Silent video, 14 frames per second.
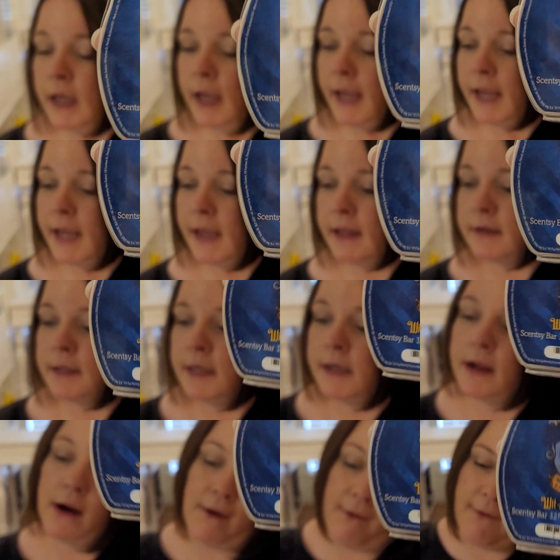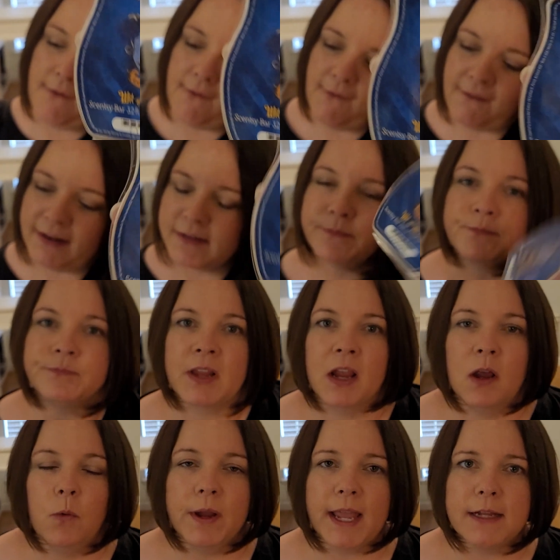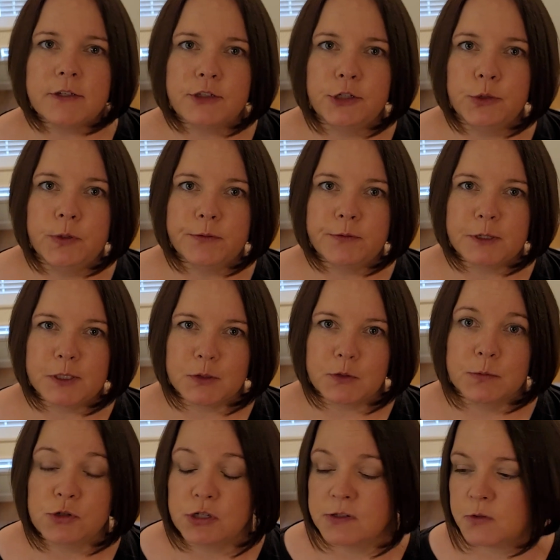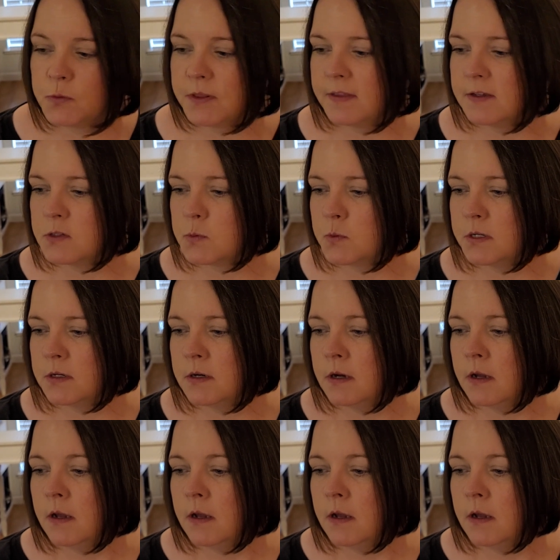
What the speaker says: And we got two different descriptions with this one.